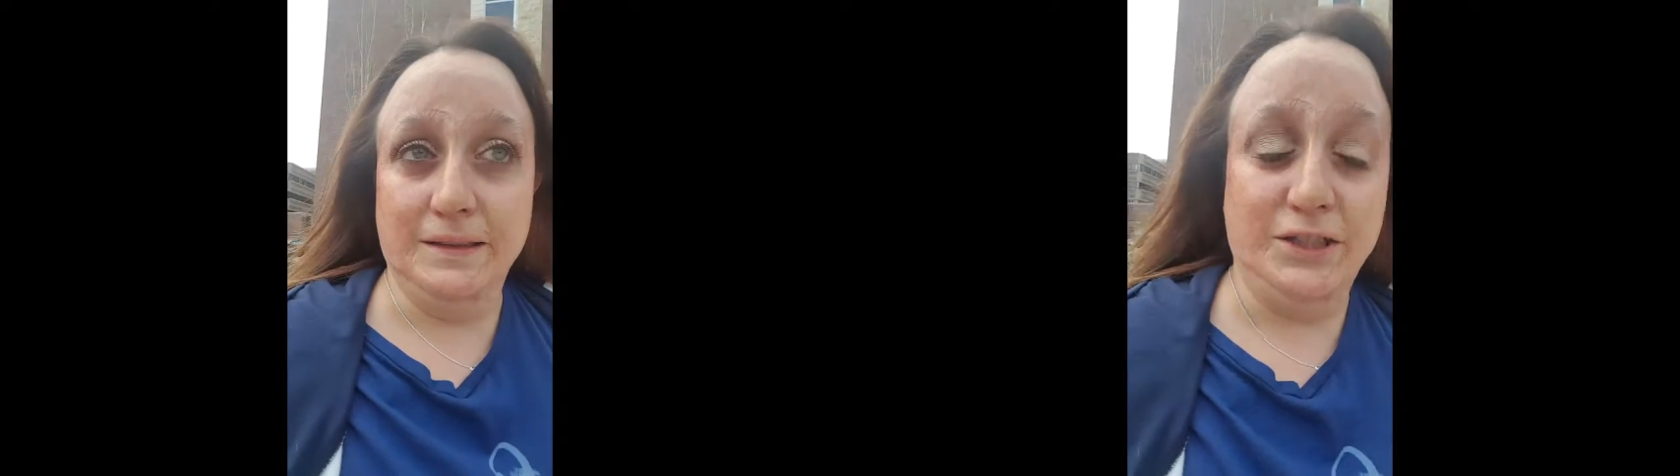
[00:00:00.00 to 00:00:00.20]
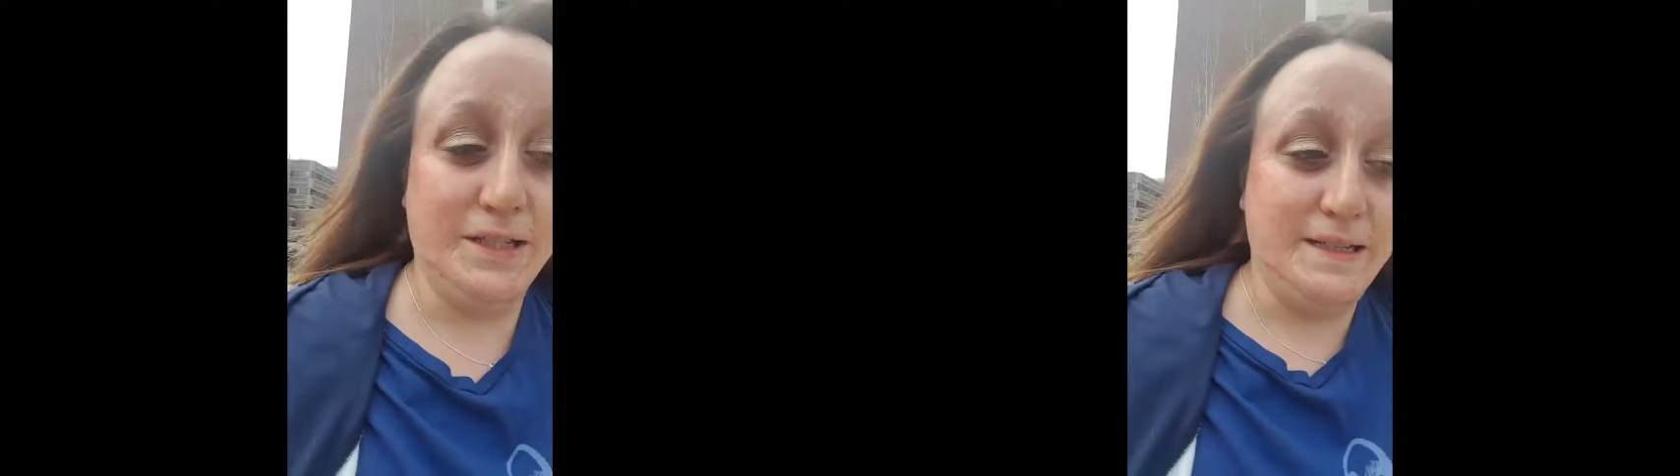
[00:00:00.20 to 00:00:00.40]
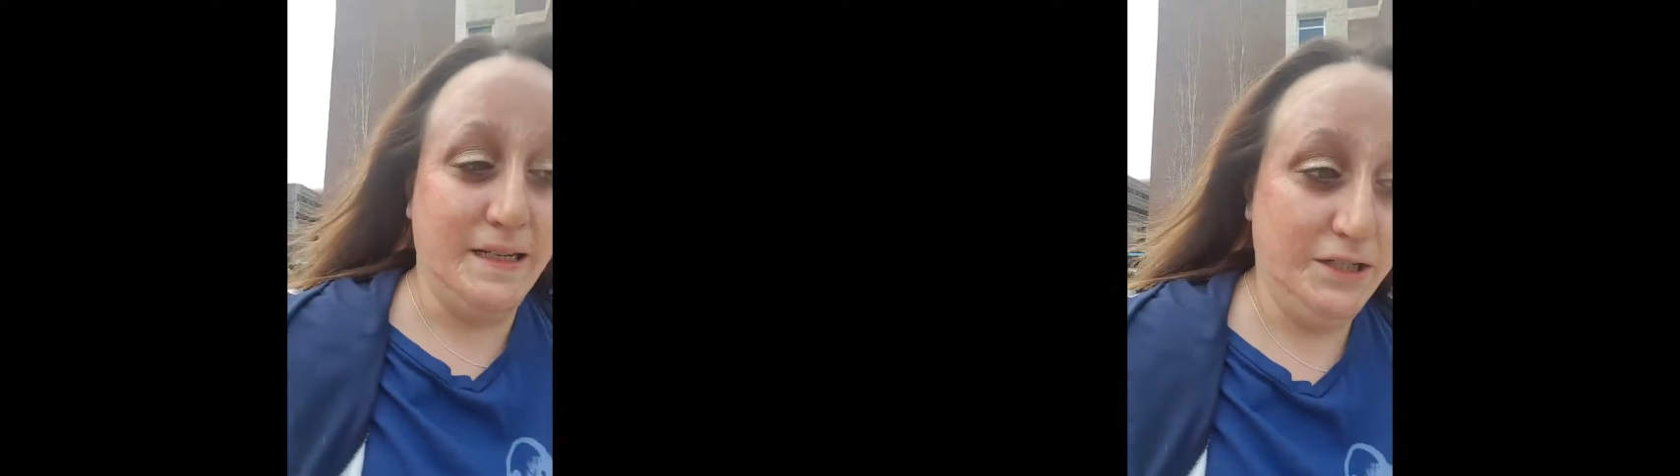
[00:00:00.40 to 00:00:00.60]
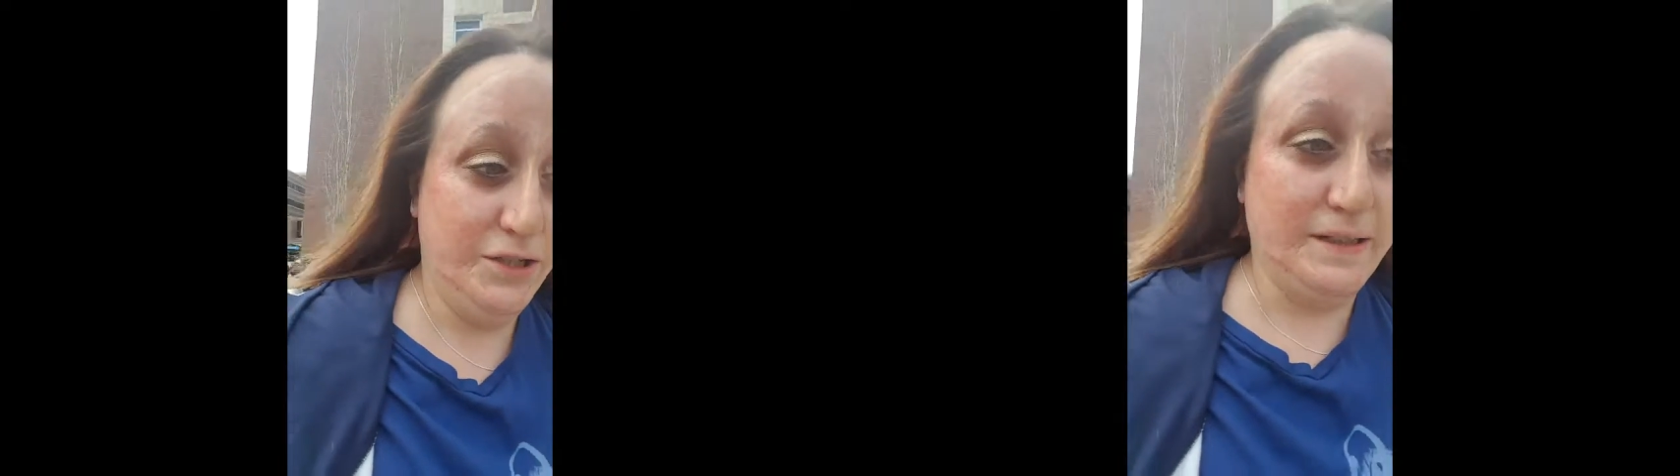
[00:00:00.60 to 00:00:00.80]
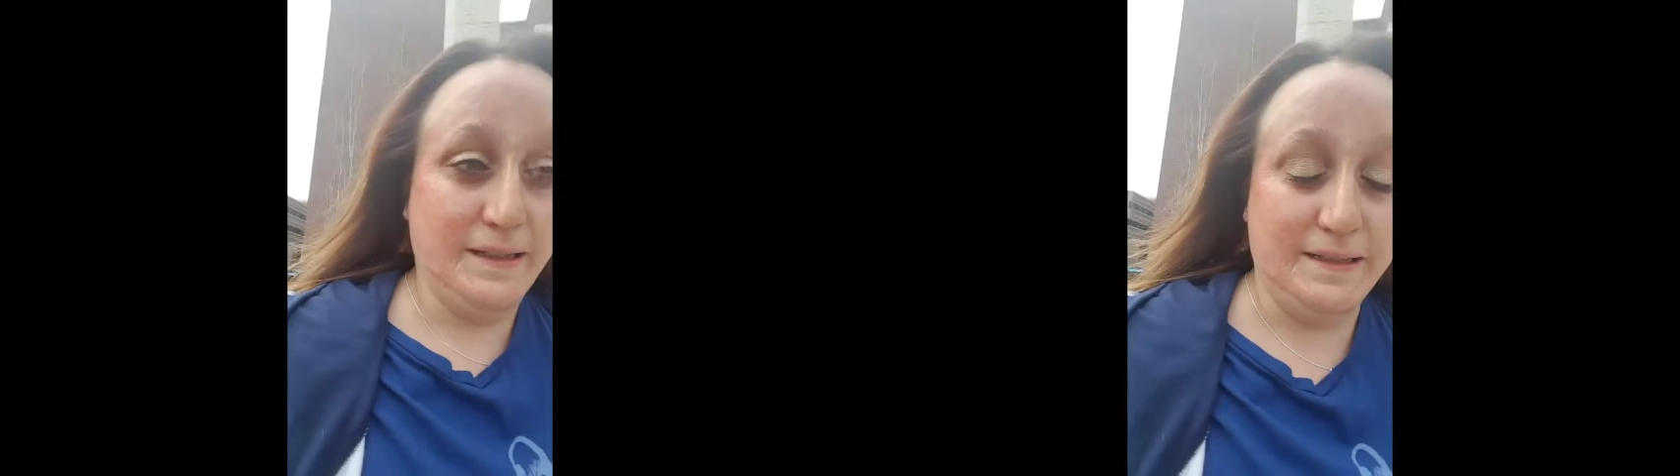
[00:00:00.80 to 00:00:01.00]
just
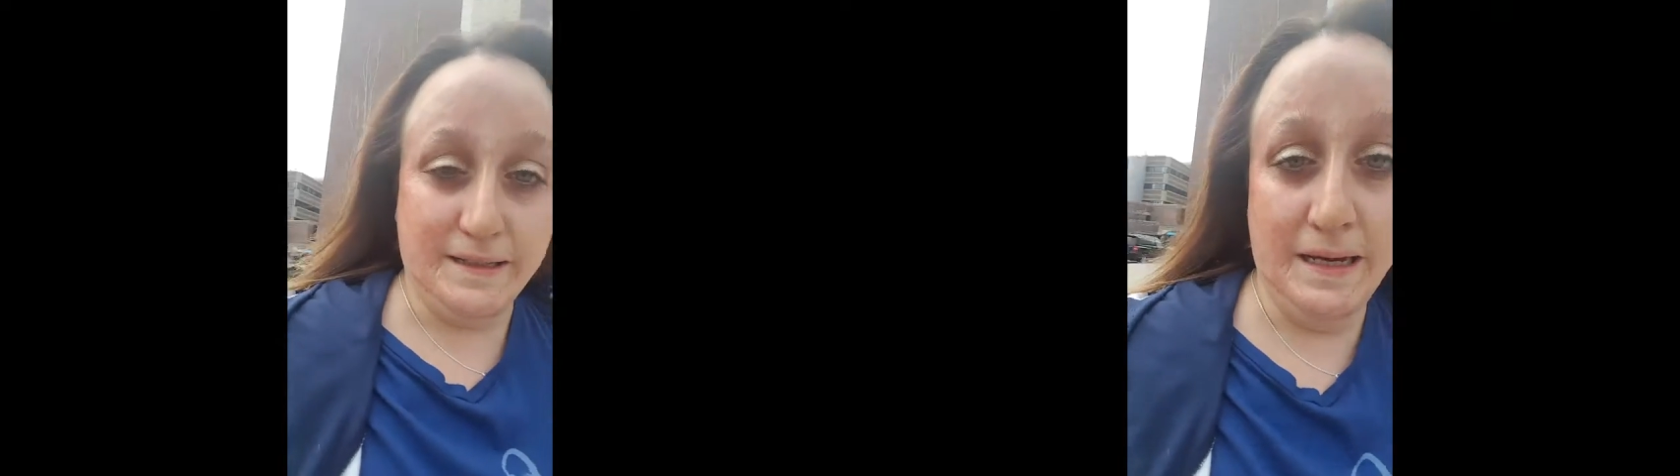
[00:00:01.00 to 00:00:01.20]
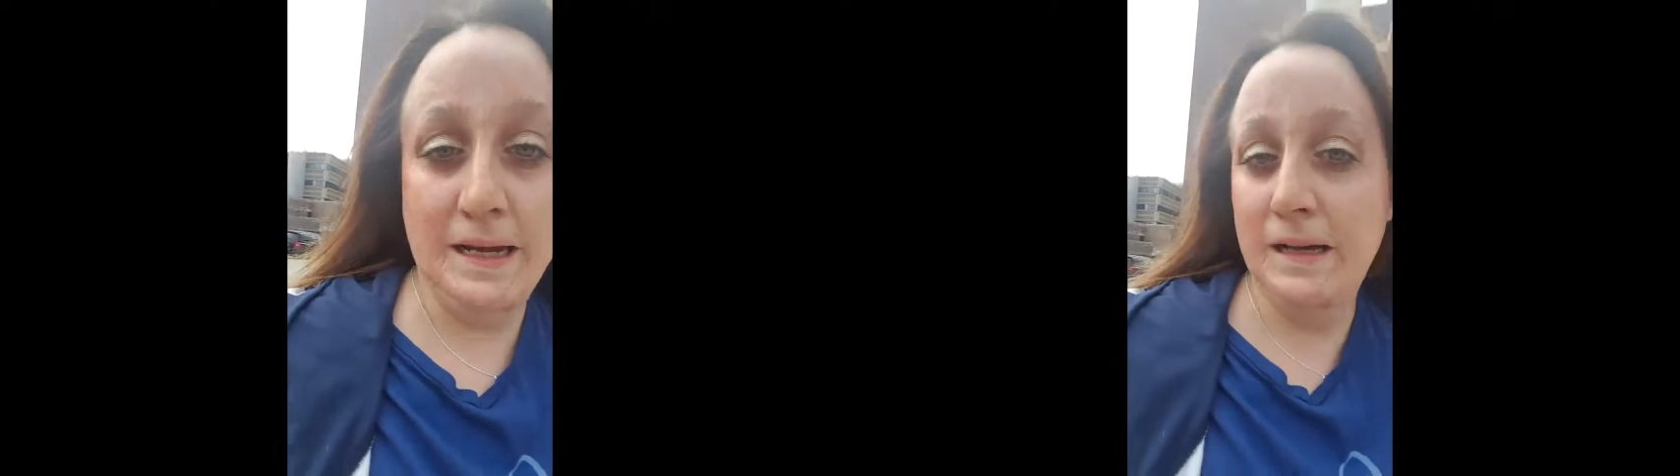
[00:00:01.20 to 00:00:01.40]
teach your kids